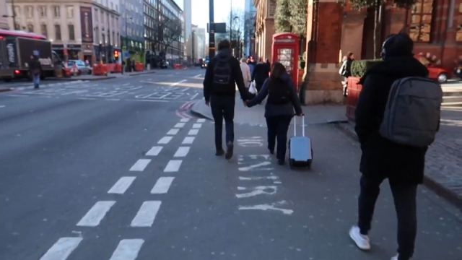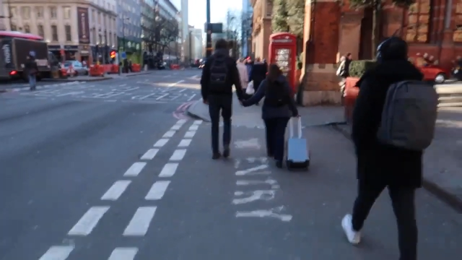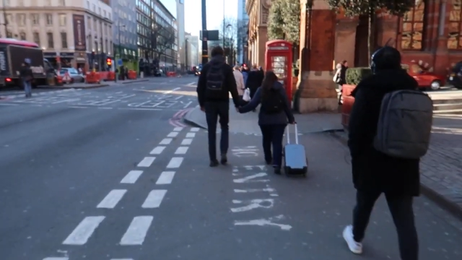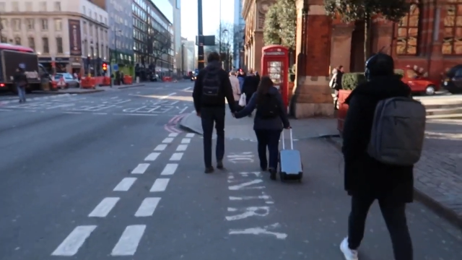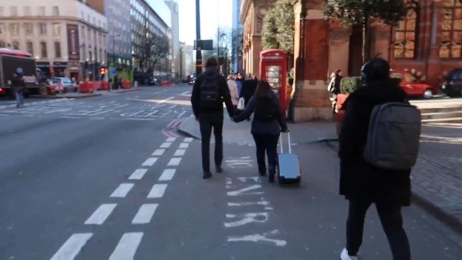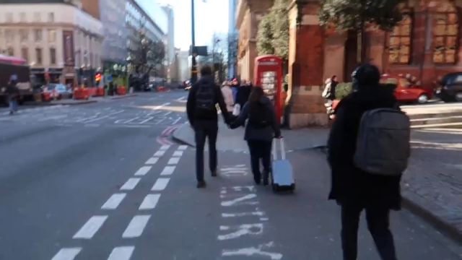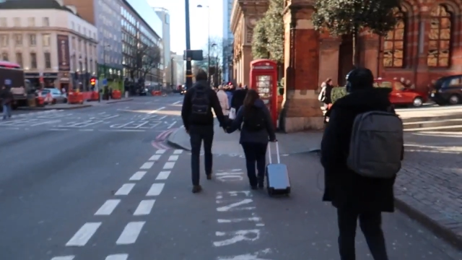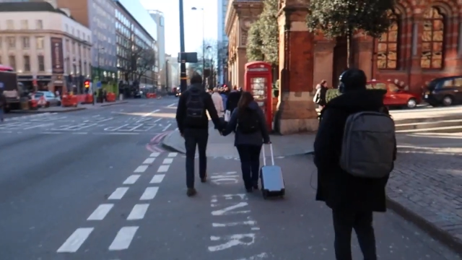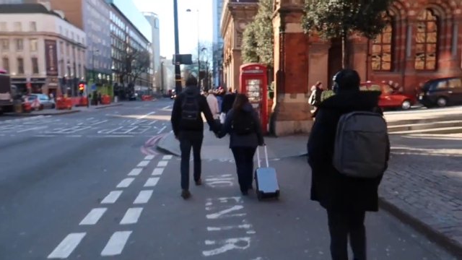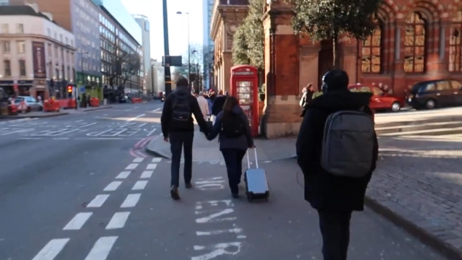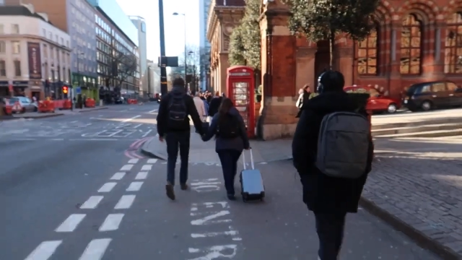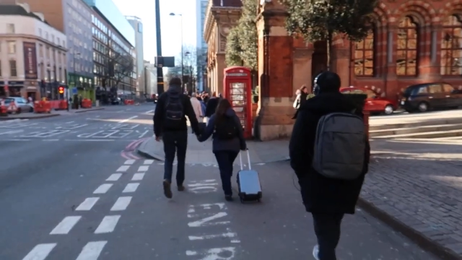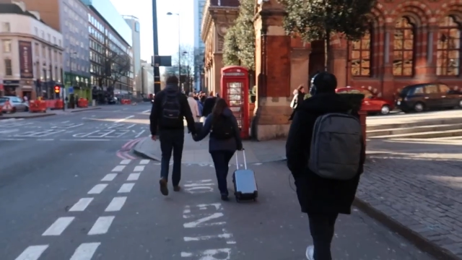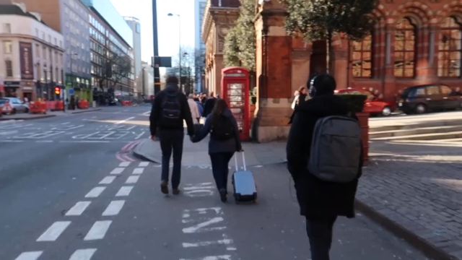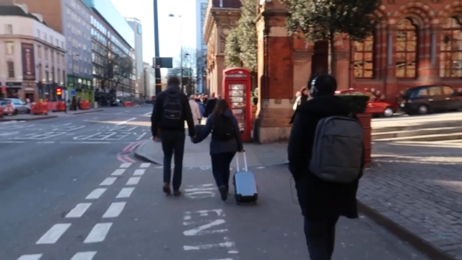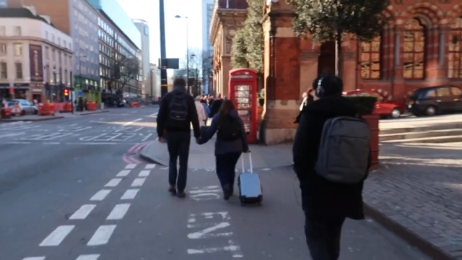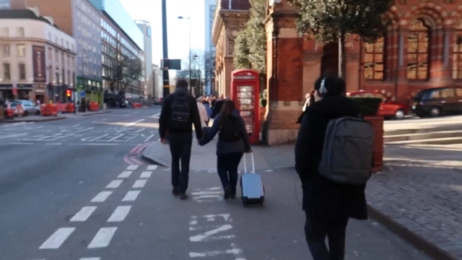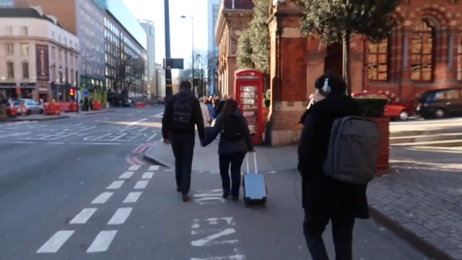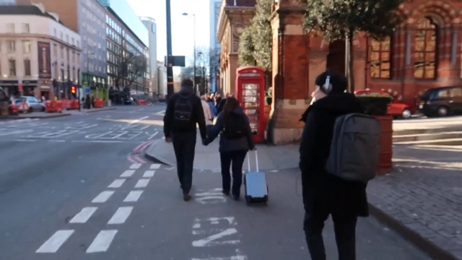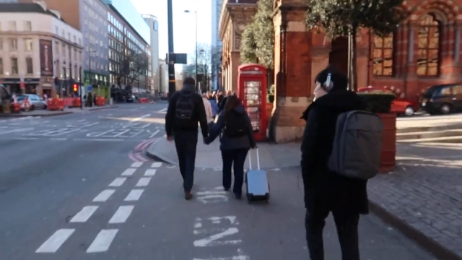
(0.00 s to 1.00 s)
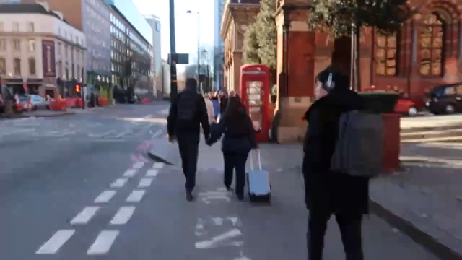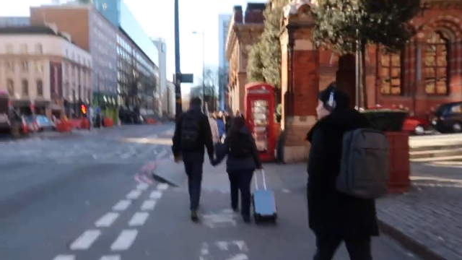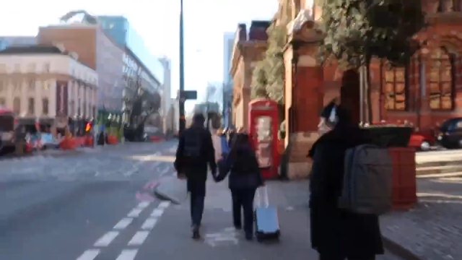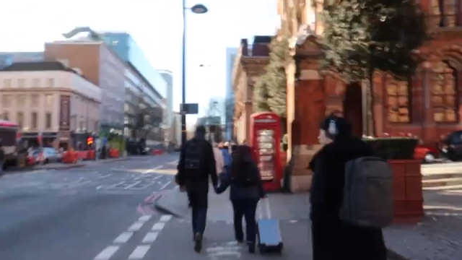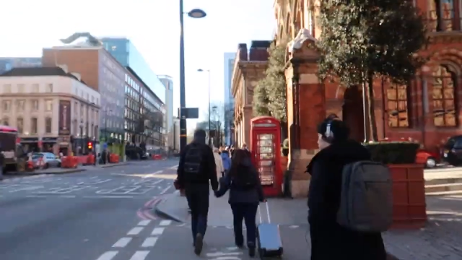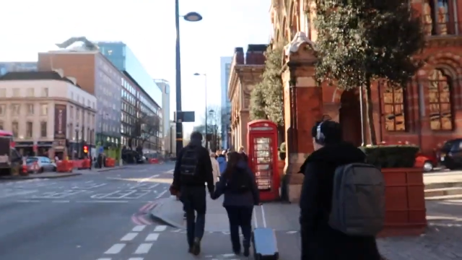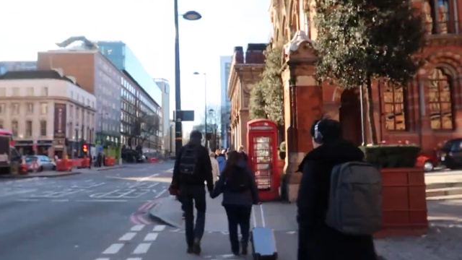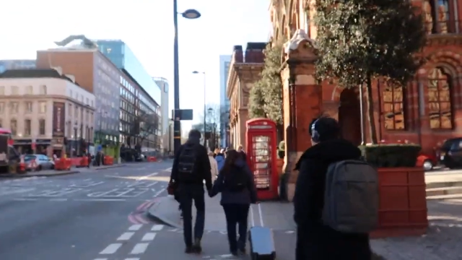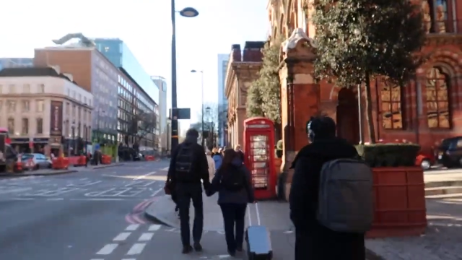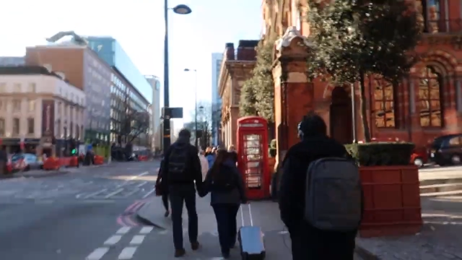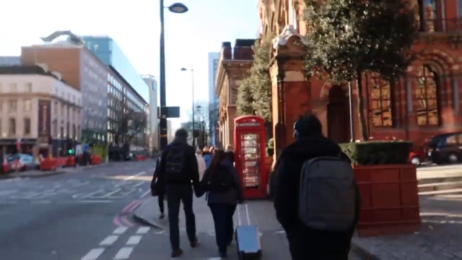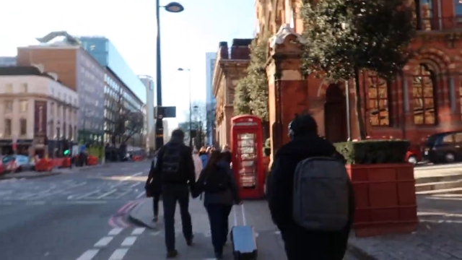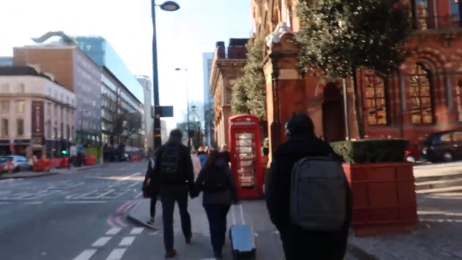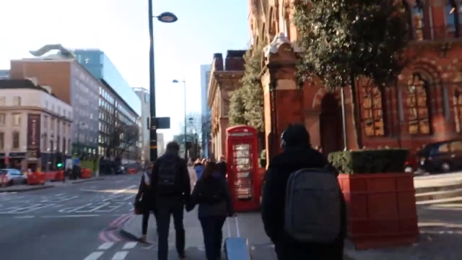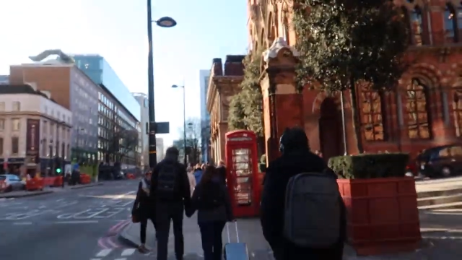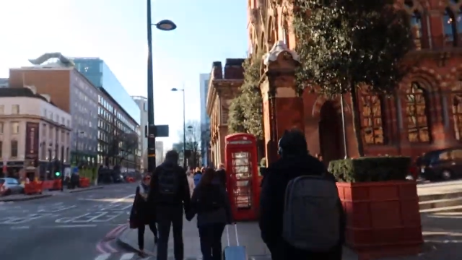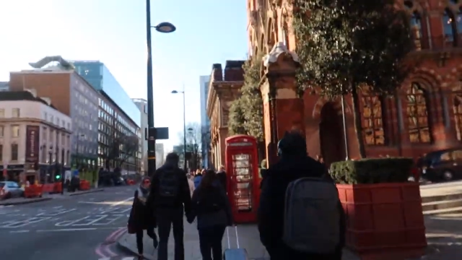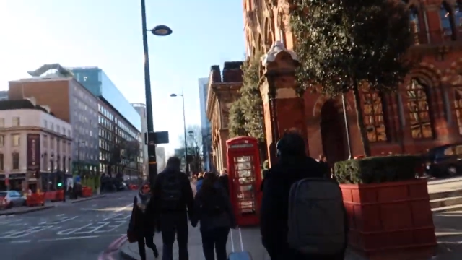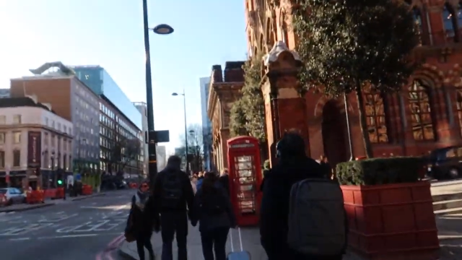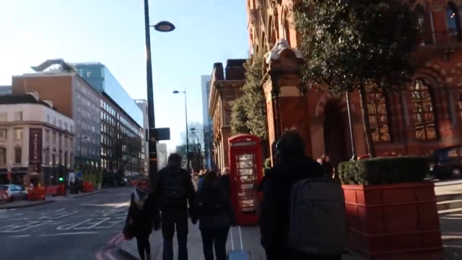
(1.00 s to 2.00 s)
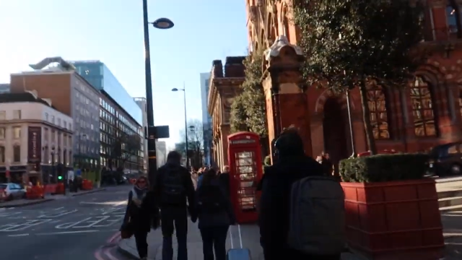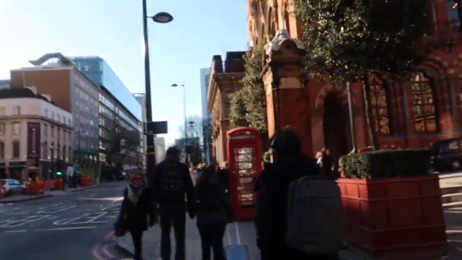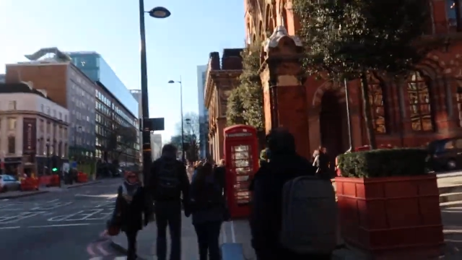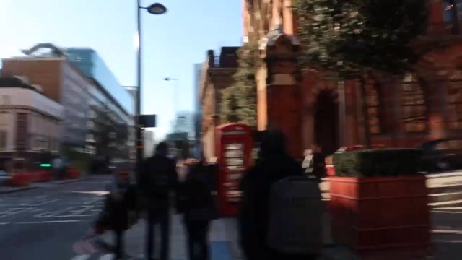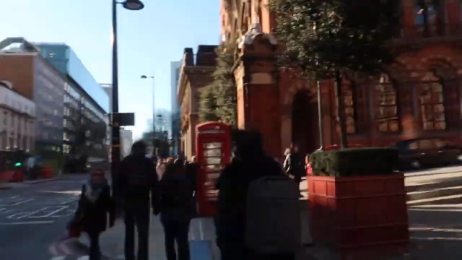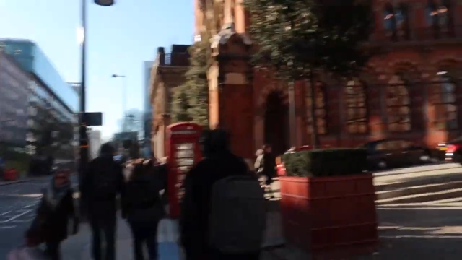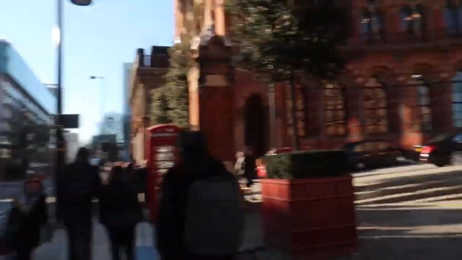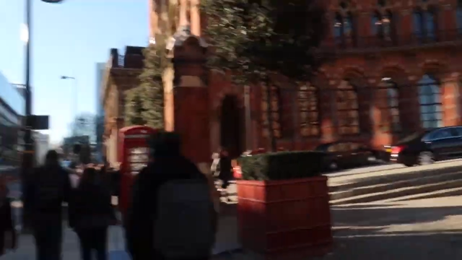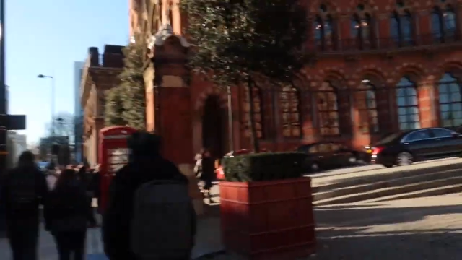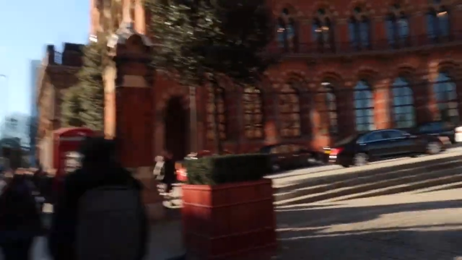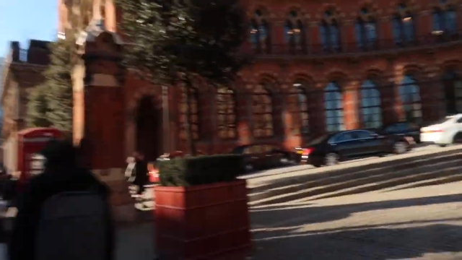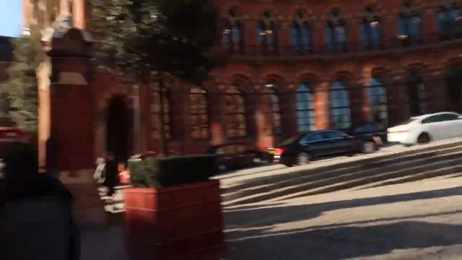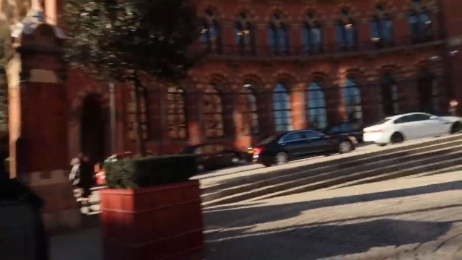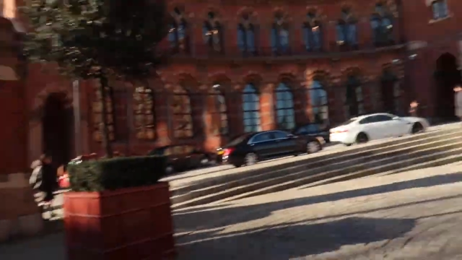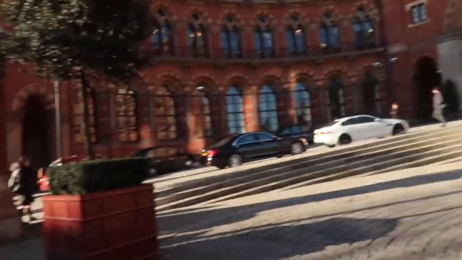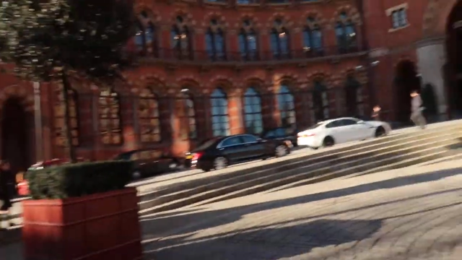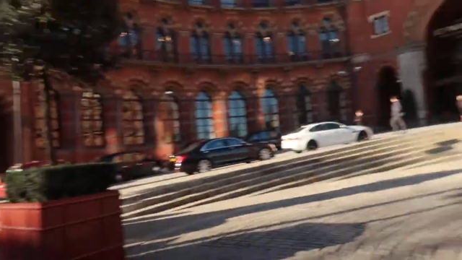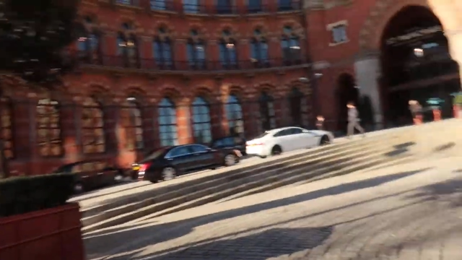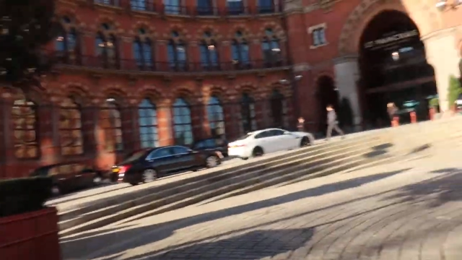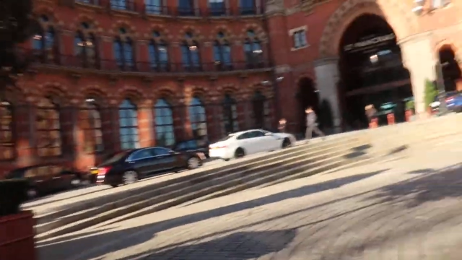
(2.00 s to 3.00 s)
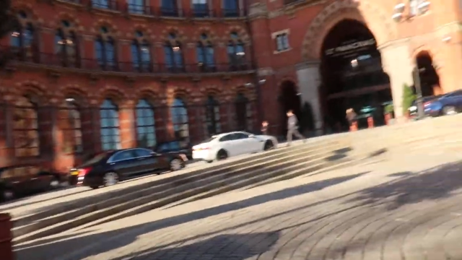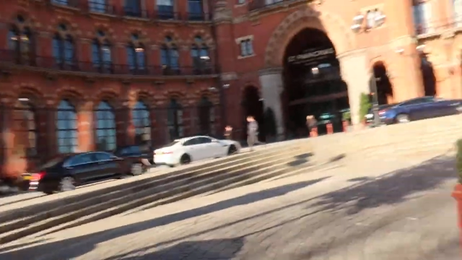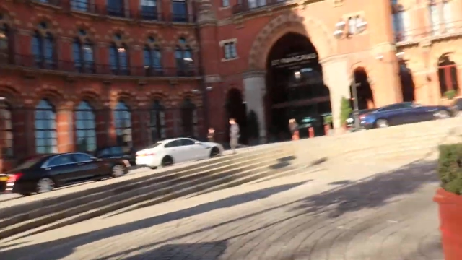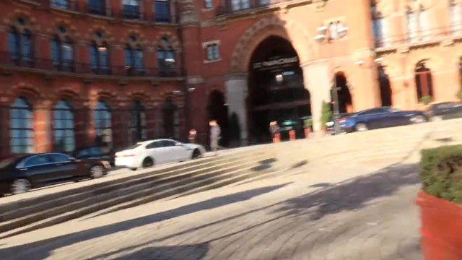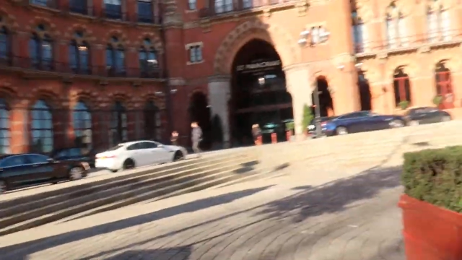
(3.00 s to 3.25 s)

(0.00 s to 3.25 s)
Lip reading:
No face is visible, so there are no lips to read.